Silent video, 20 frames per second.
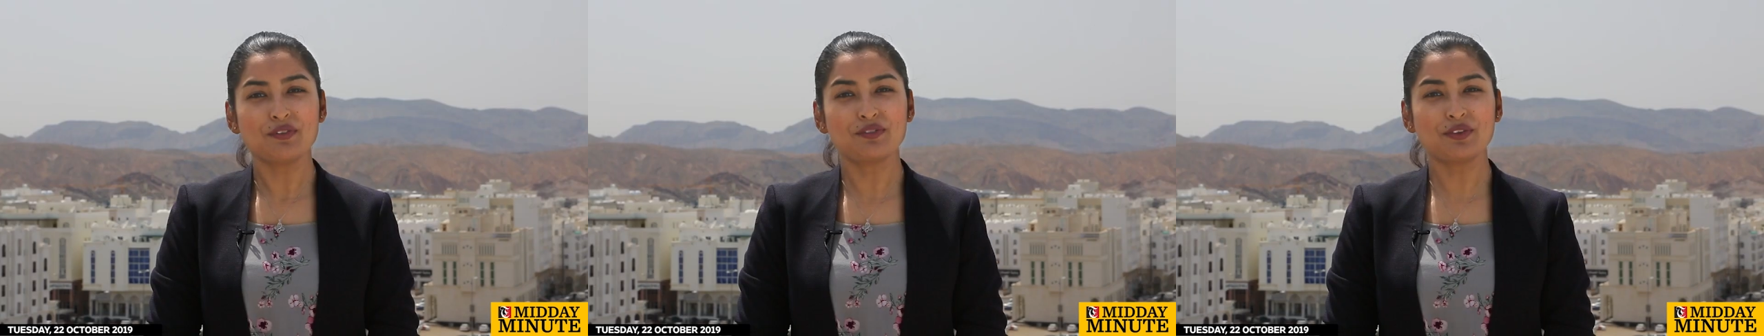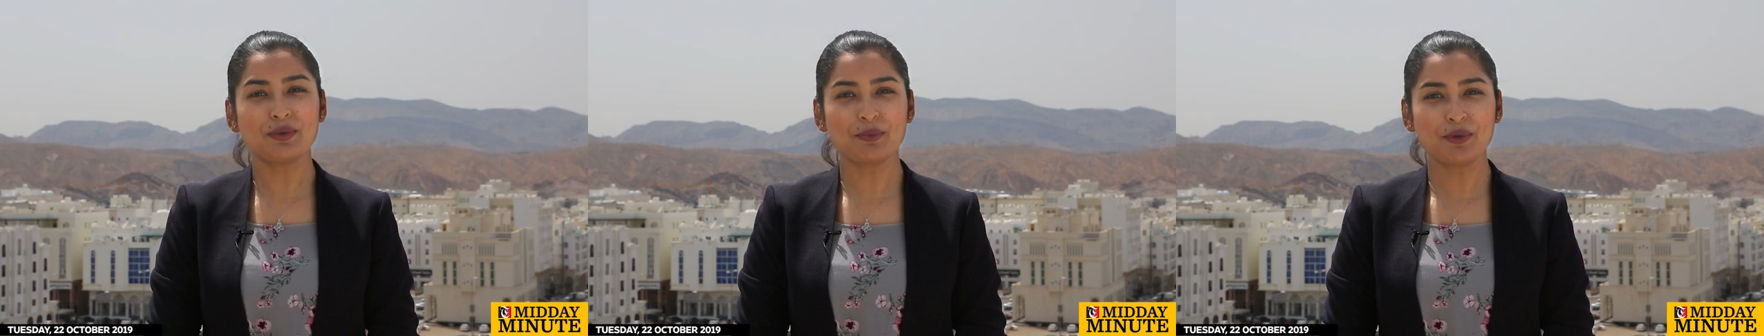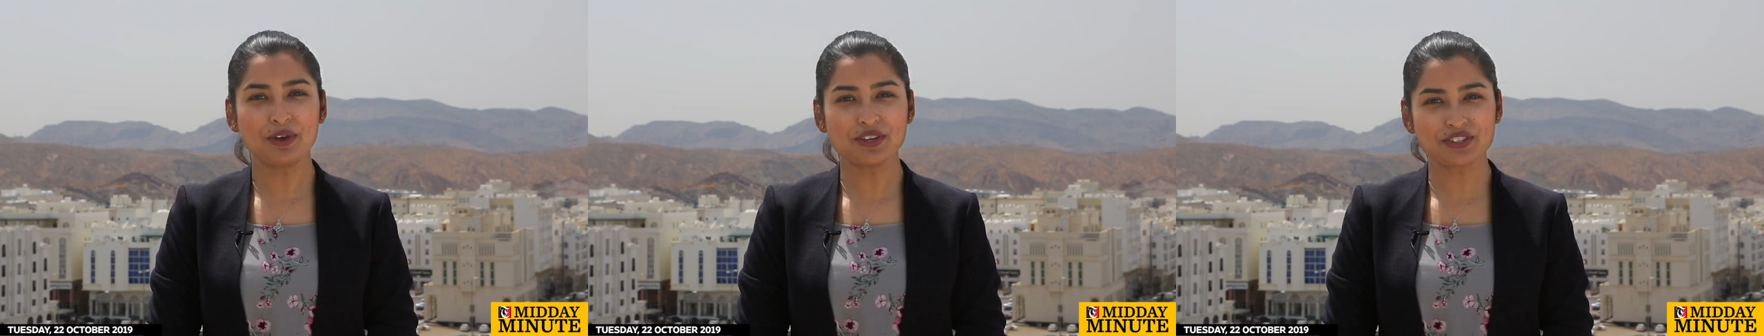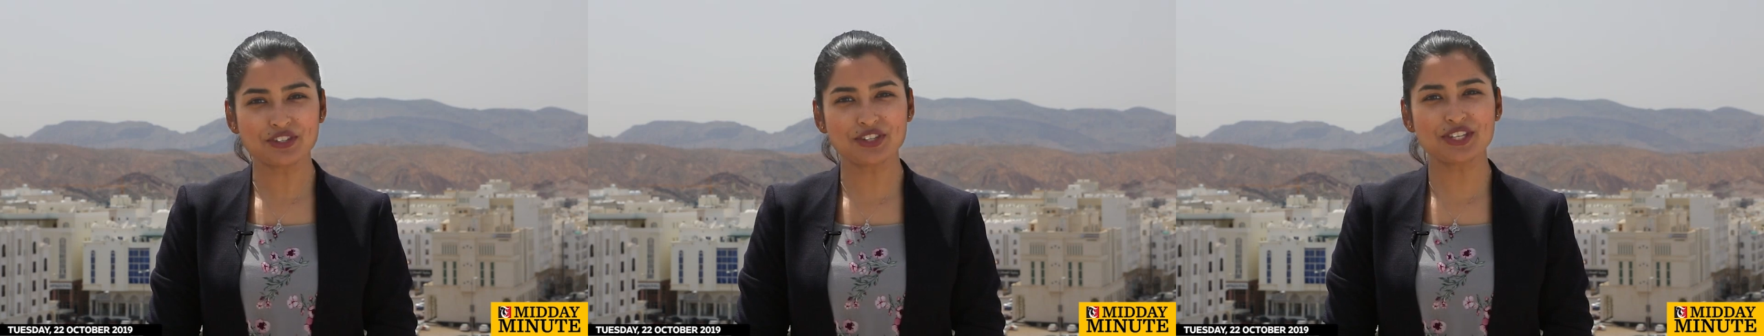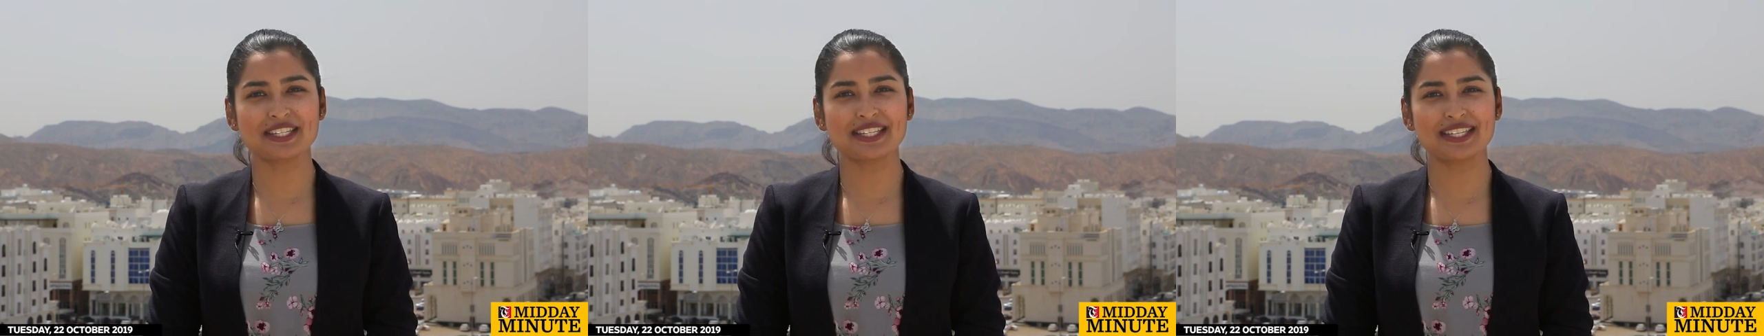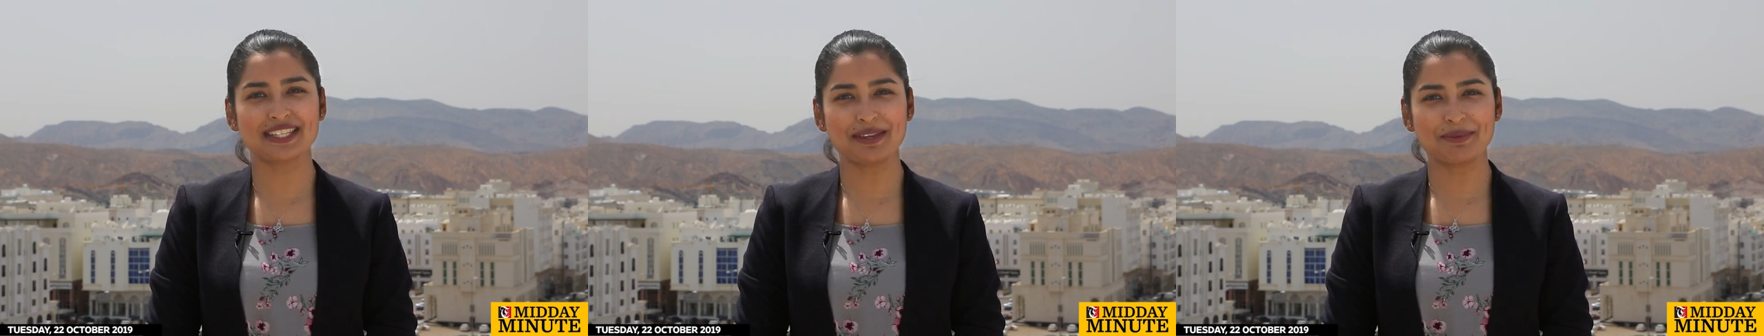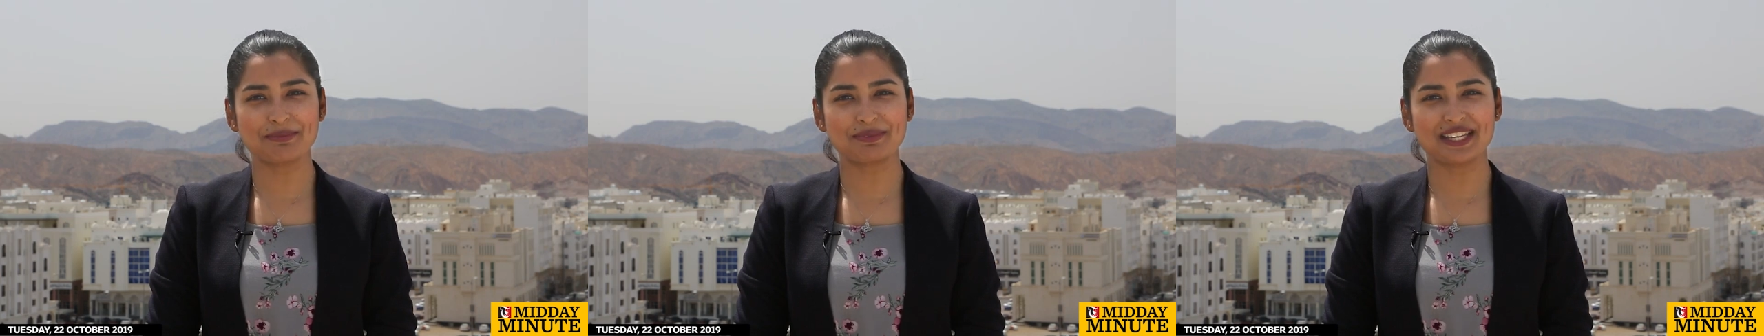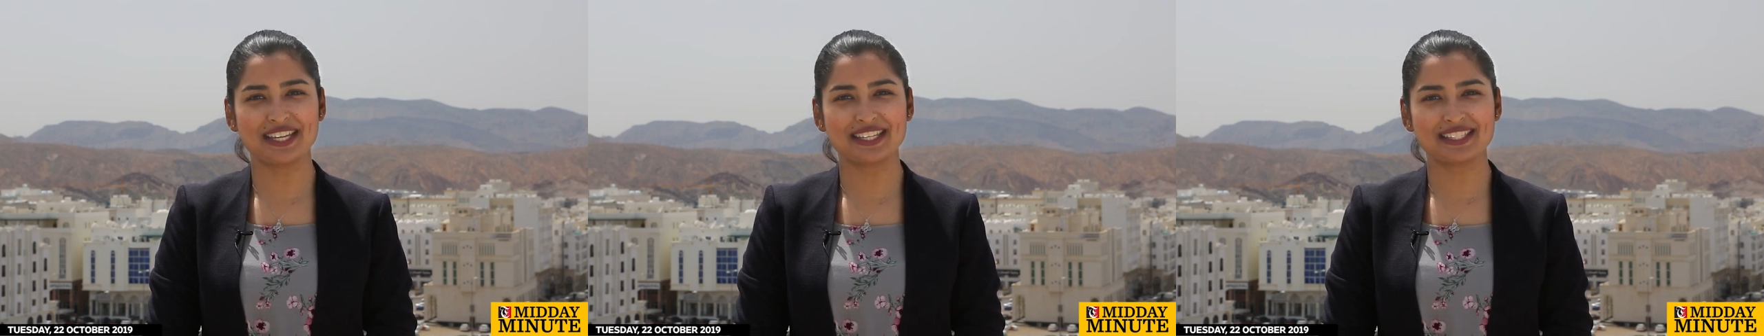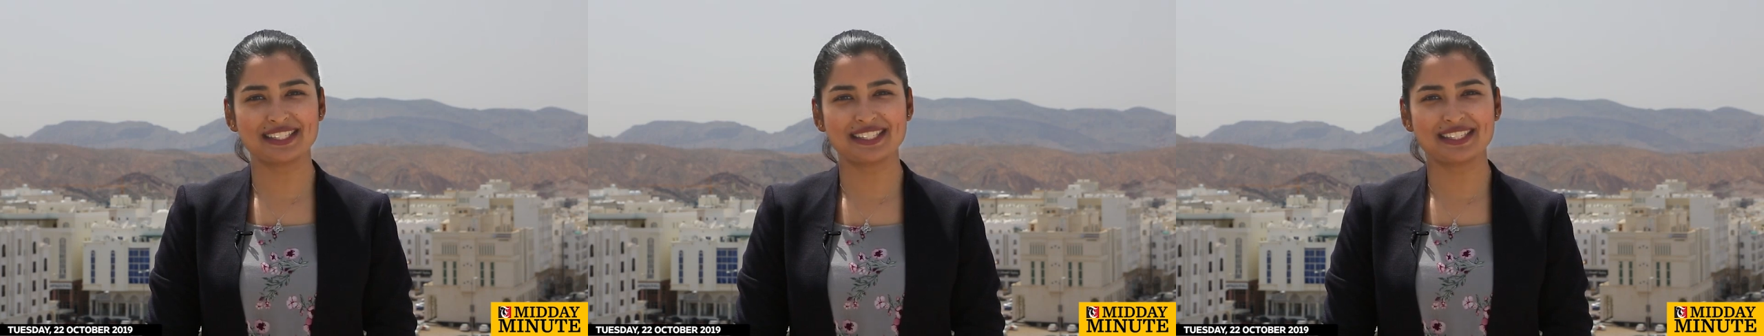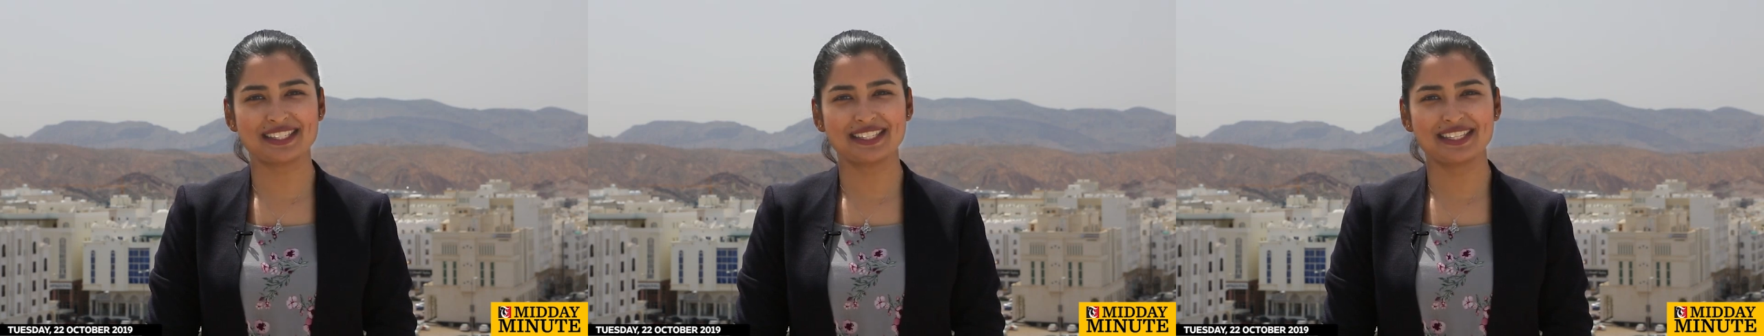For more interesting
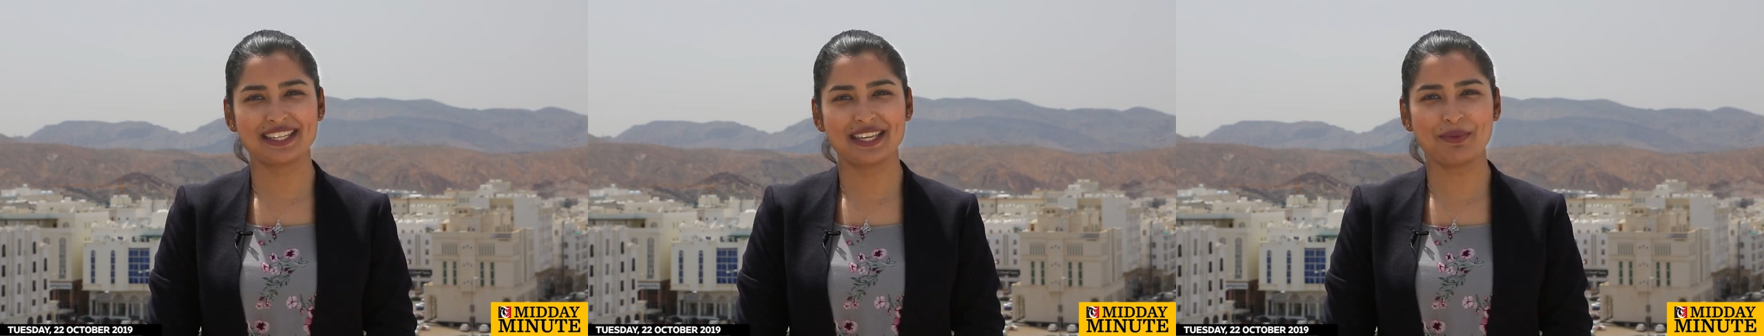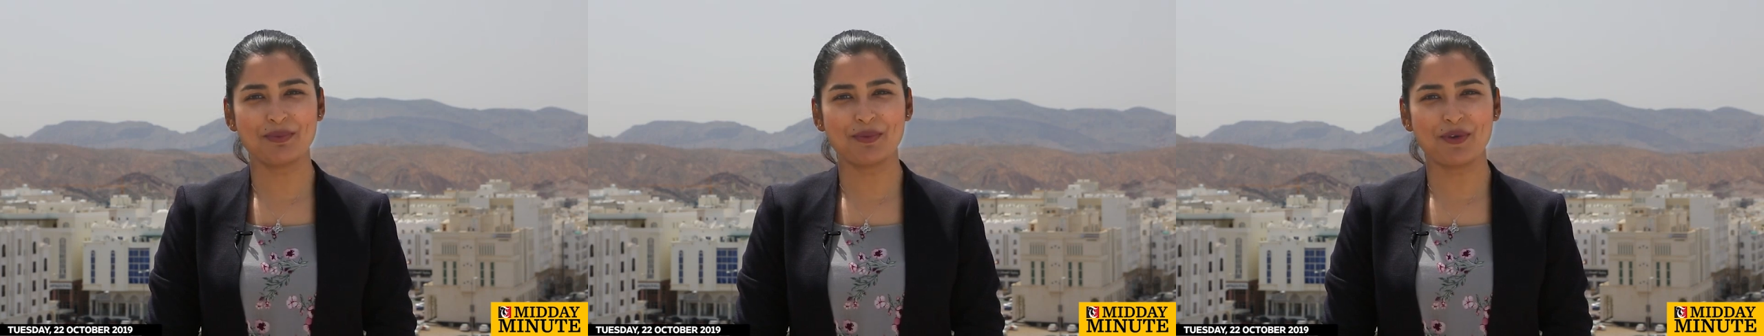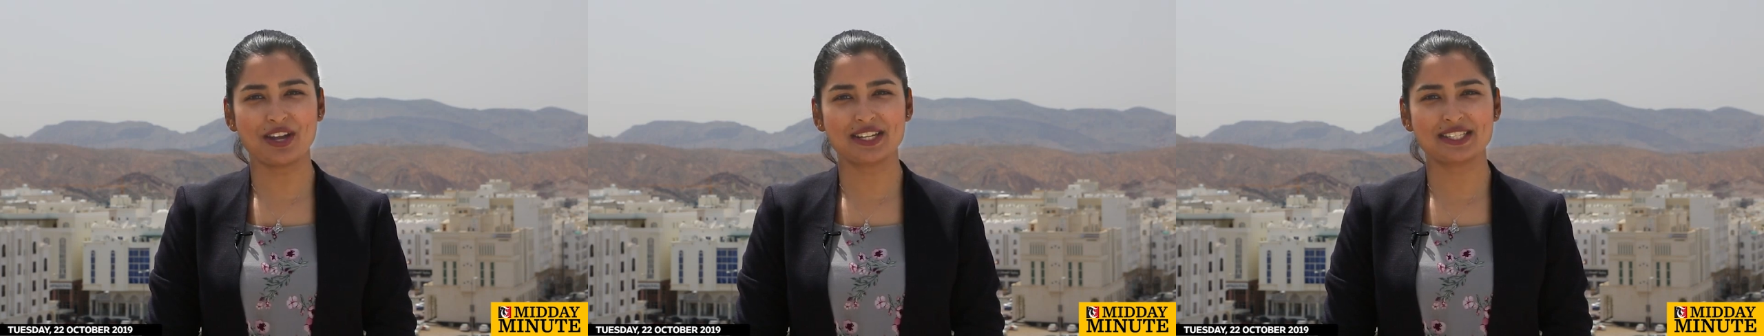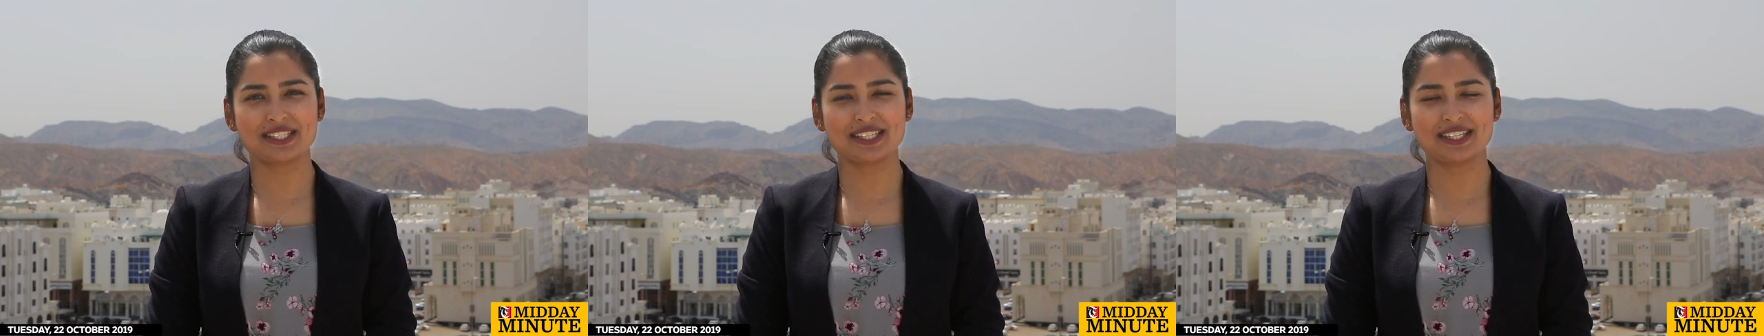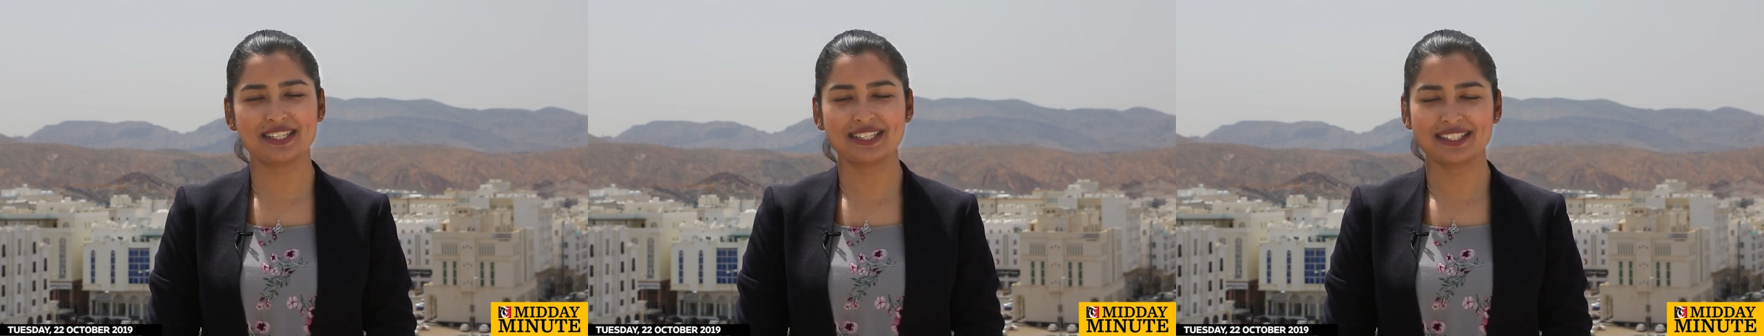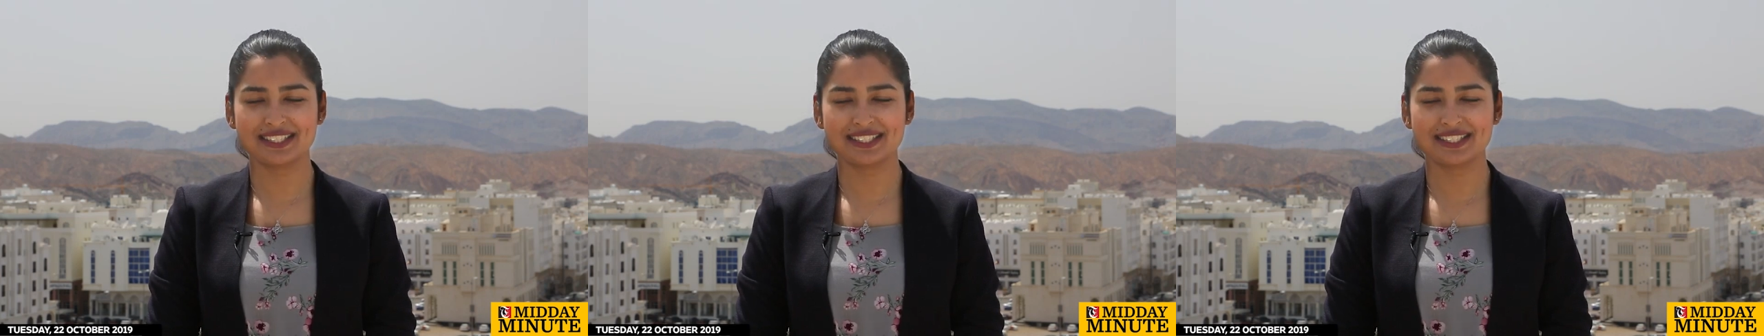updates, keep watching